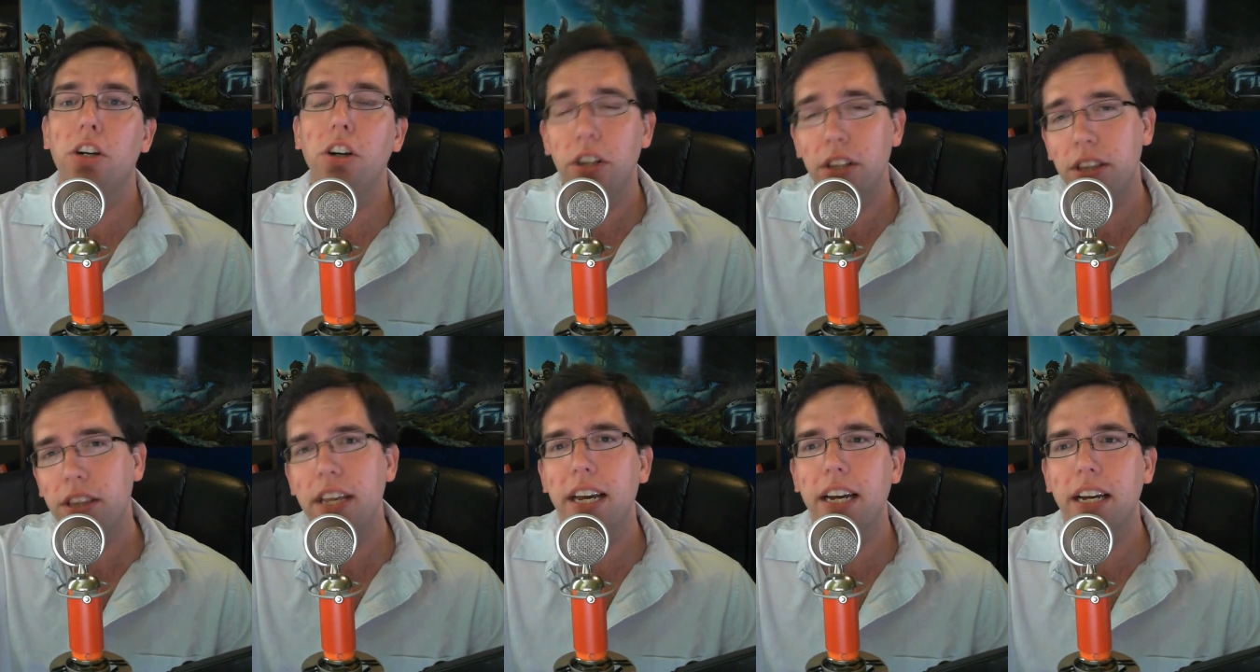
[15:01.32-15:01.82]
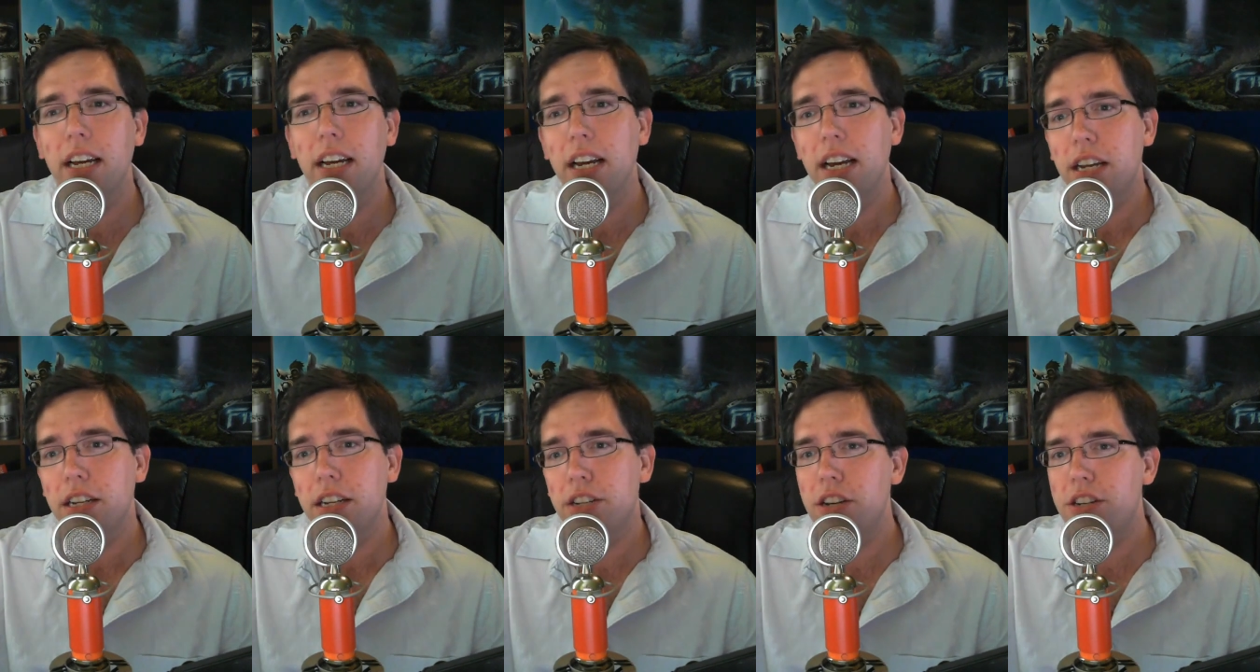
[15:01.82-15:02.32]
thing
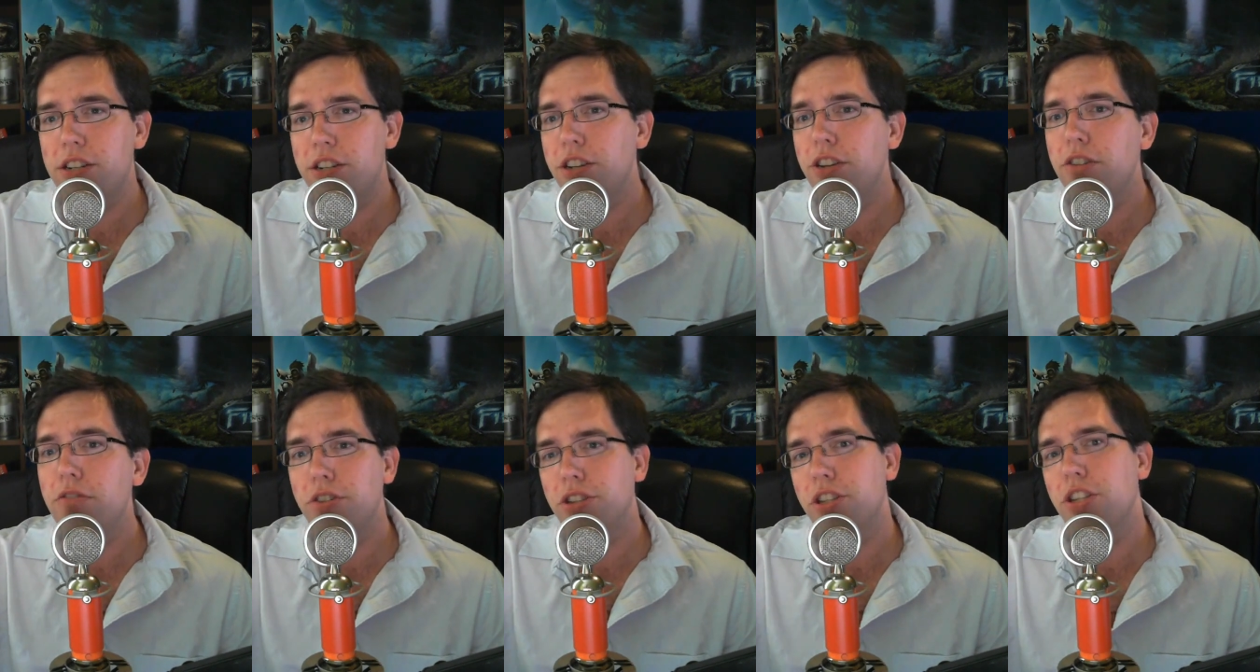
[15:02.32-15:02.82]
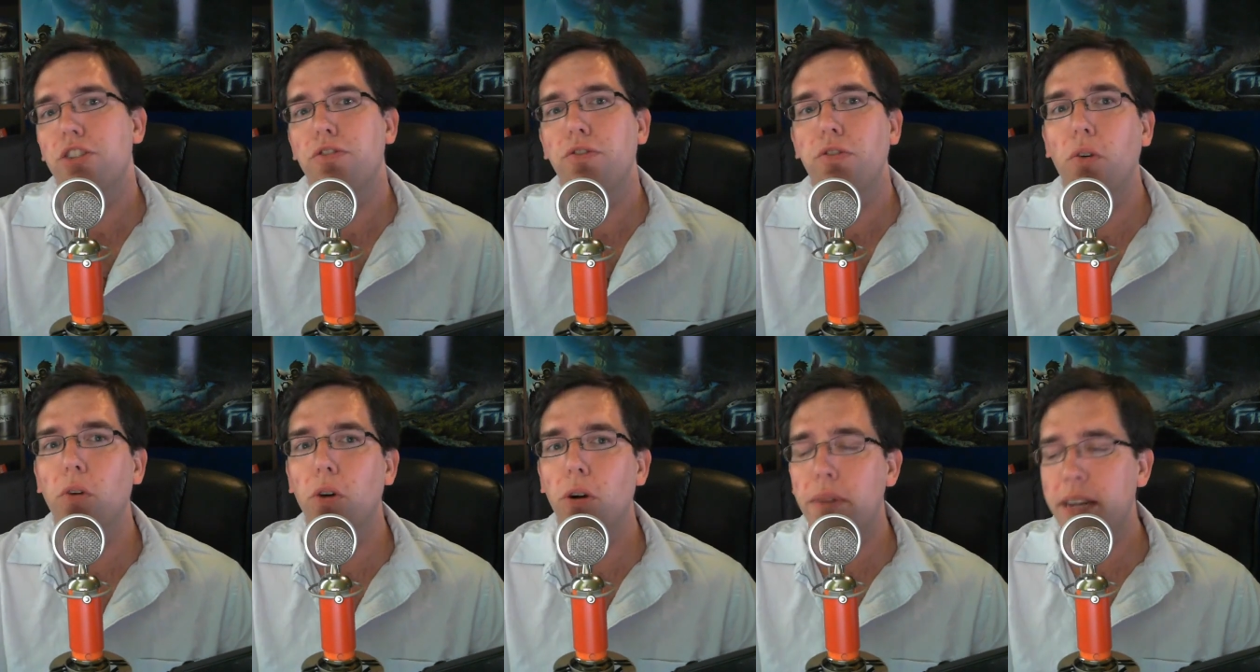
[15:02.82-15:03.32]
to use this
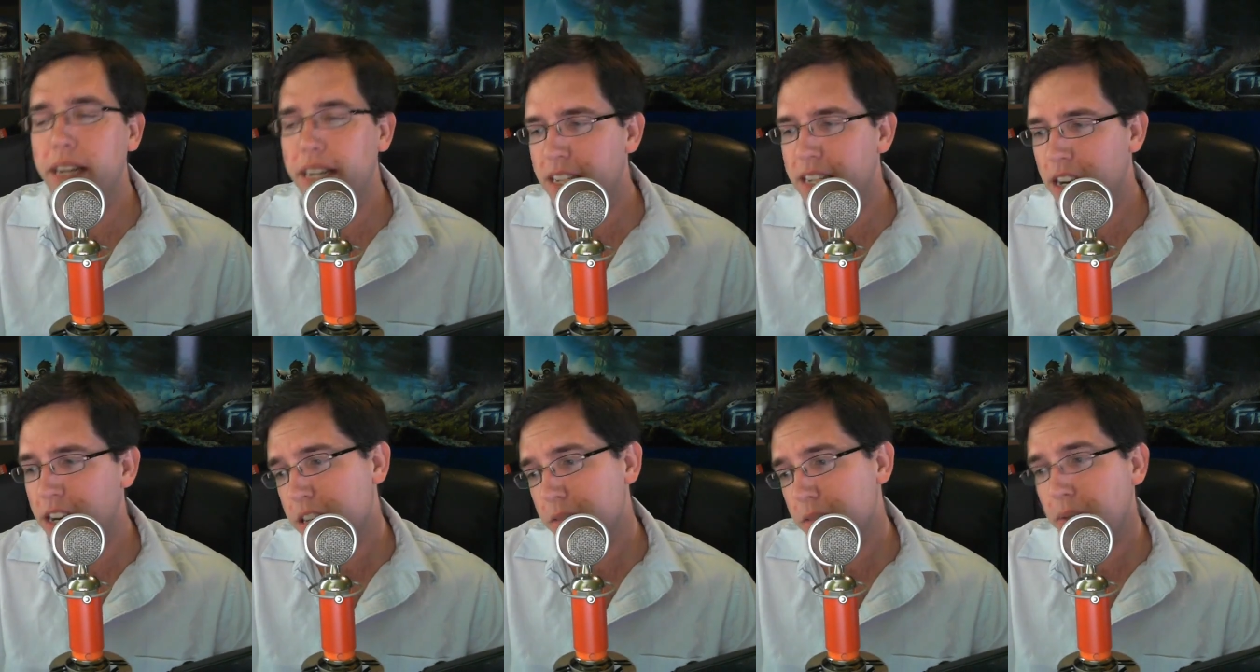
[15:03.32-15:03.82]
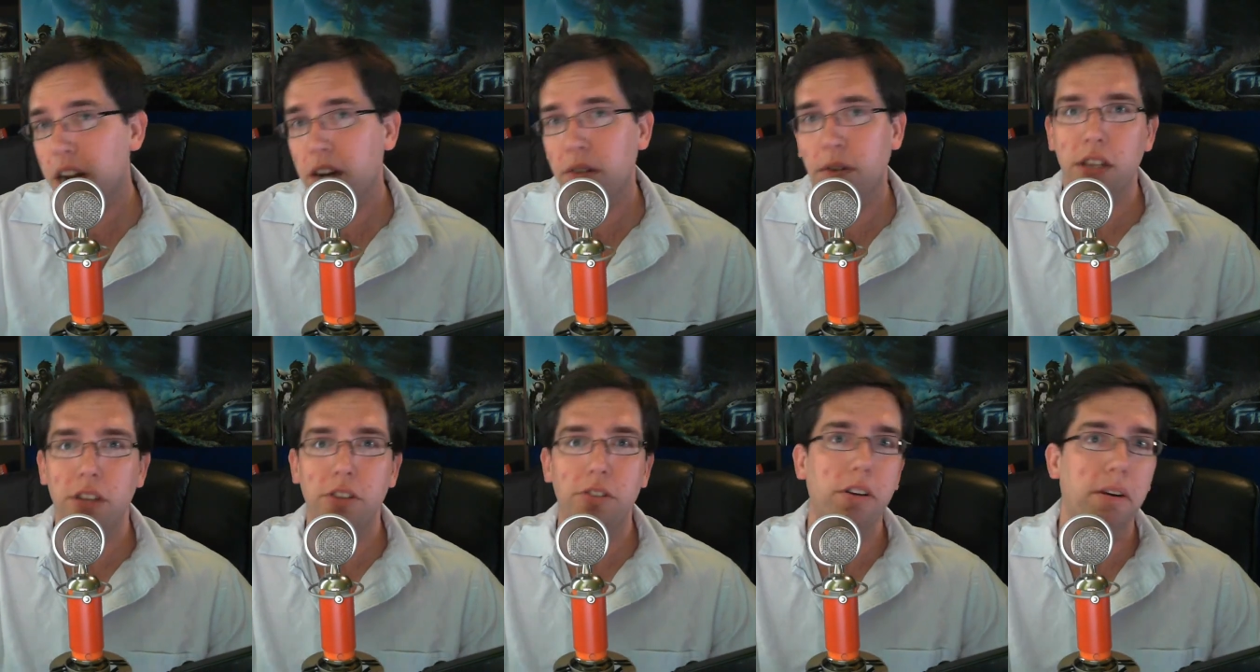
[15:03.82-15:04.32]
for, because it doesn't matter
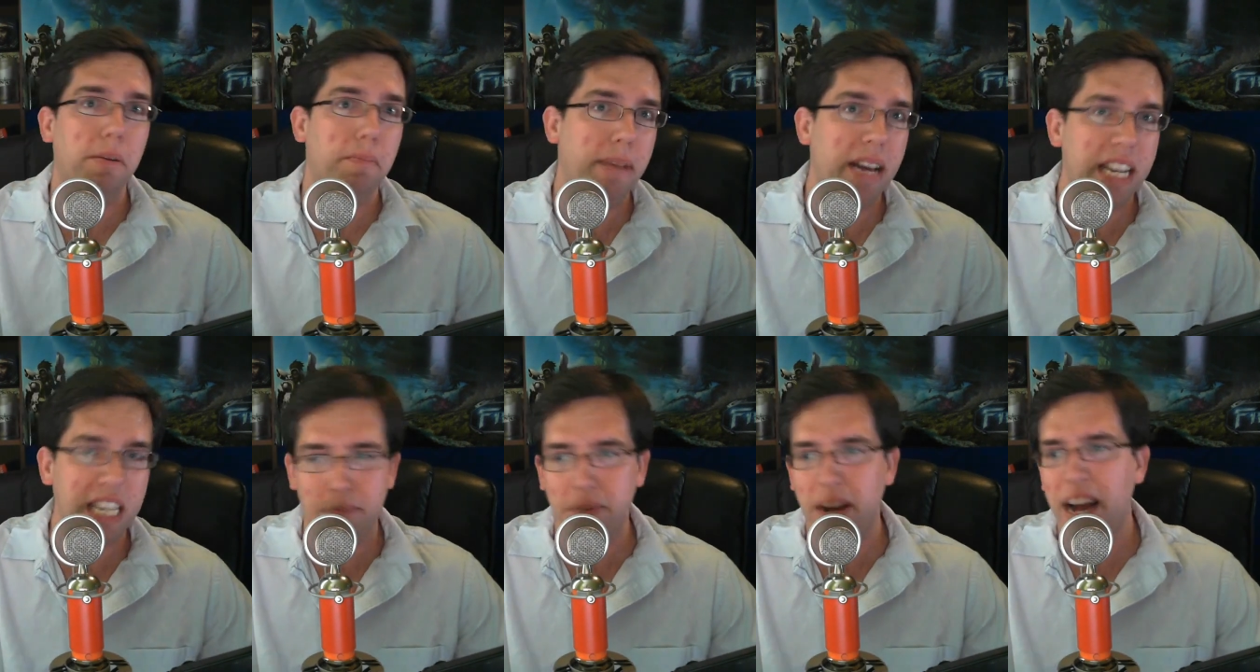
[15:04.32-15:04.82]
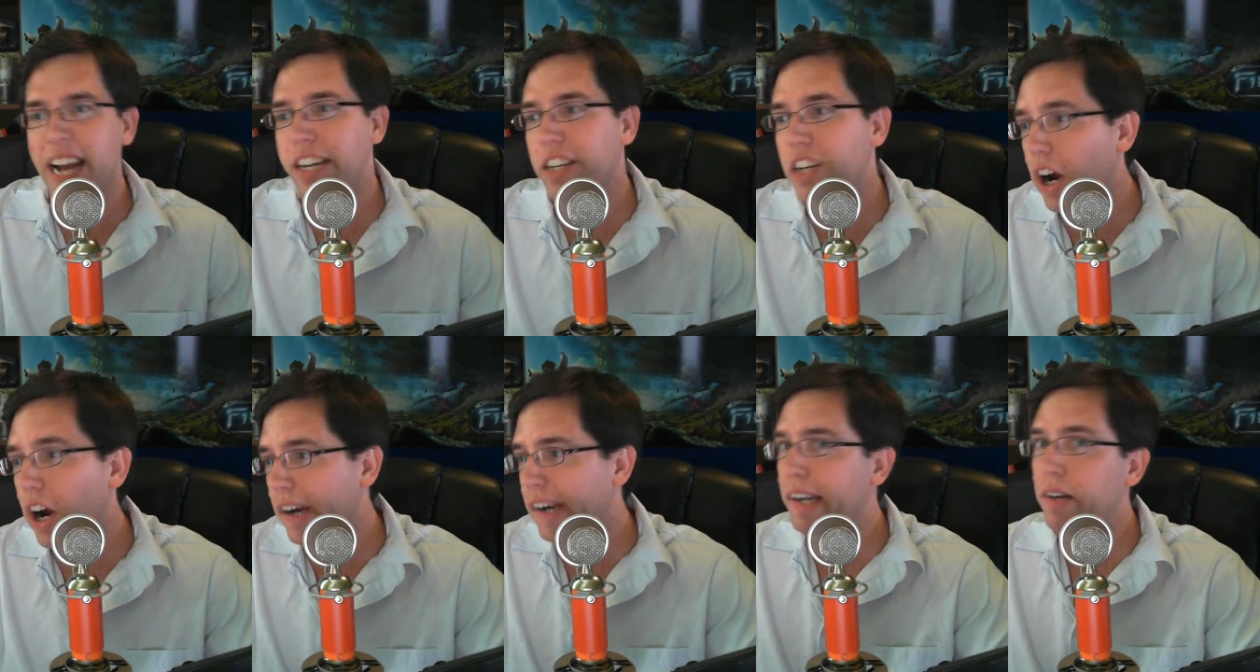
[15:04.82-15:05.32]
whether you go to Best Buy,
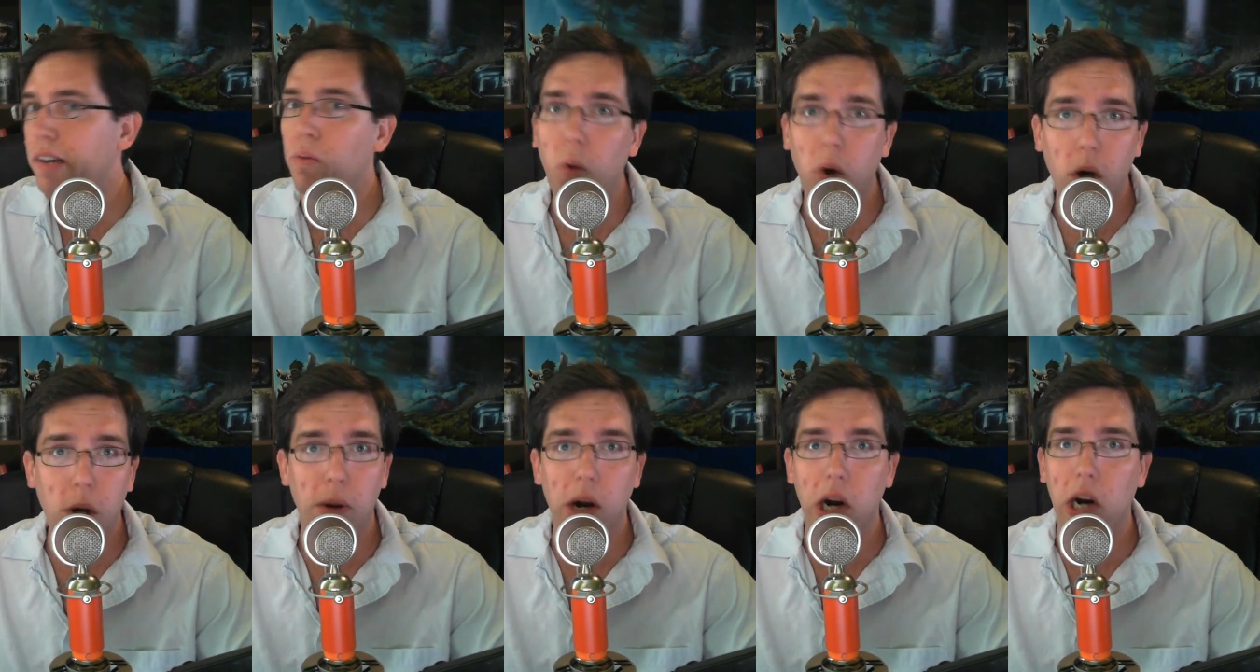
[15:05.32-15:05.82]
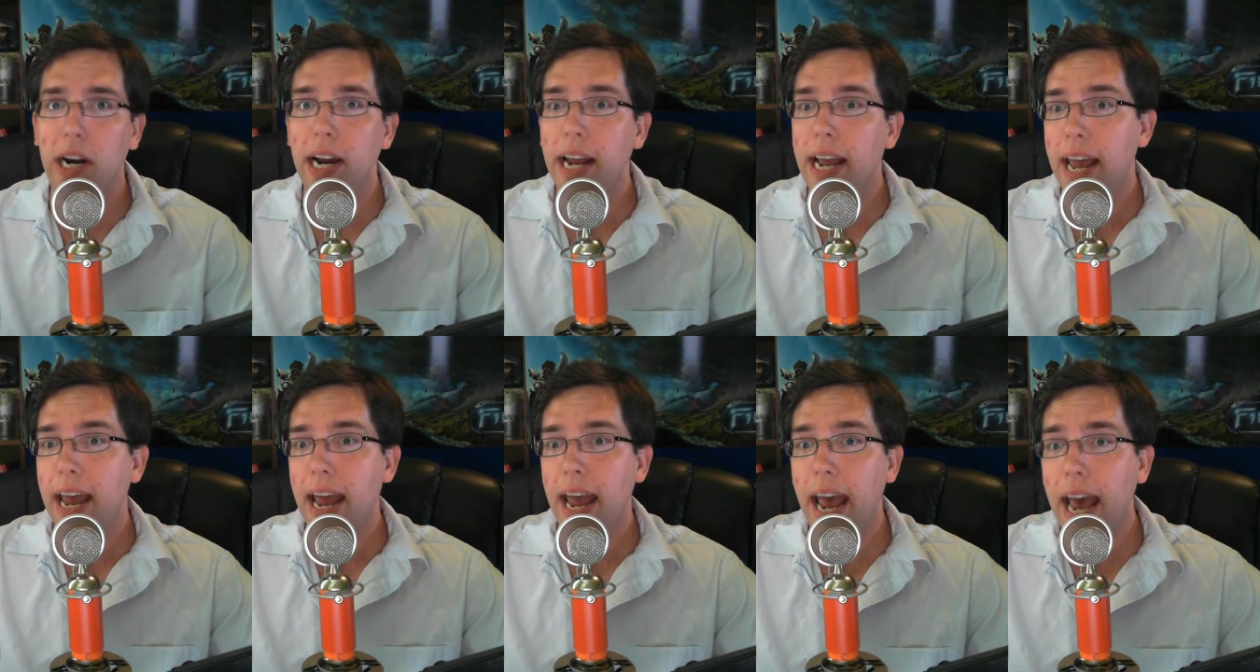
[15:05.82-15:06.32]
Target, Walmart,
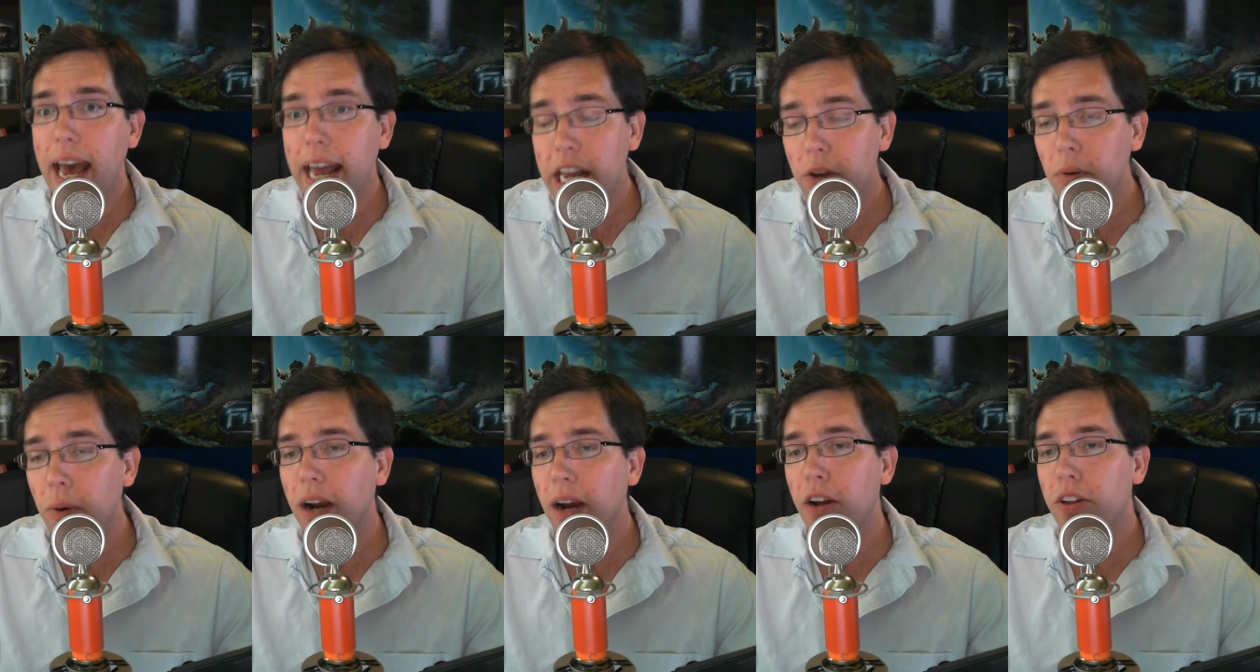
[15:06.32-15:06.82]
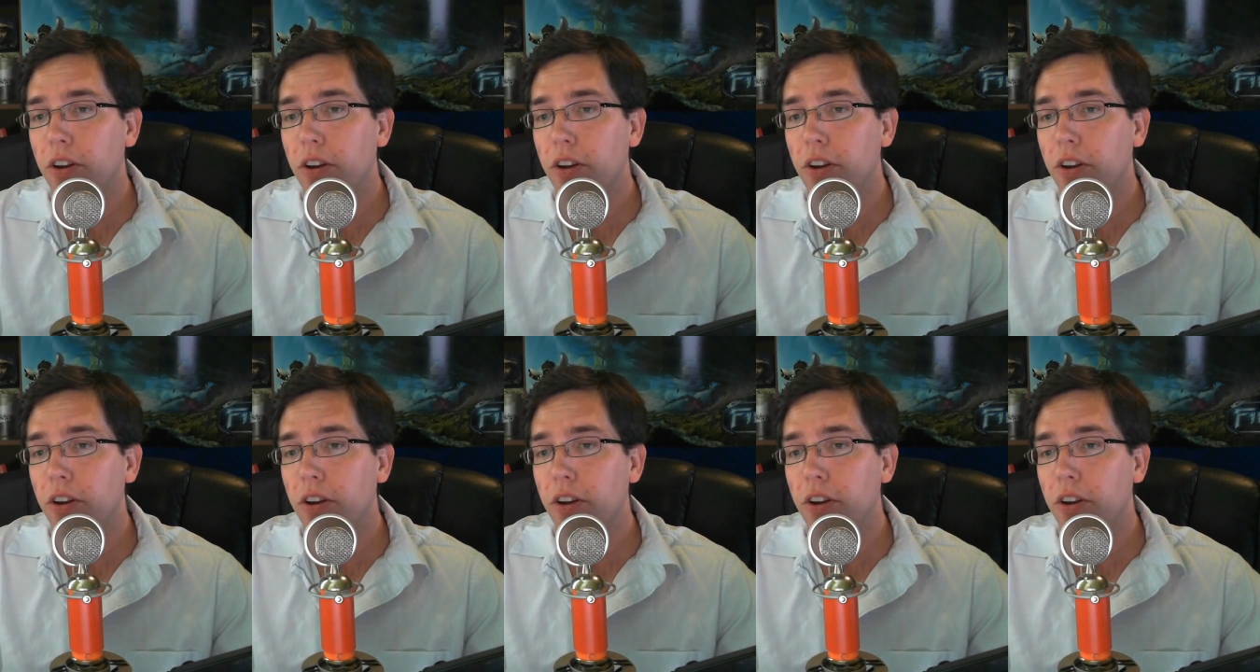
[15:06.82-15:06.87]
anywhere.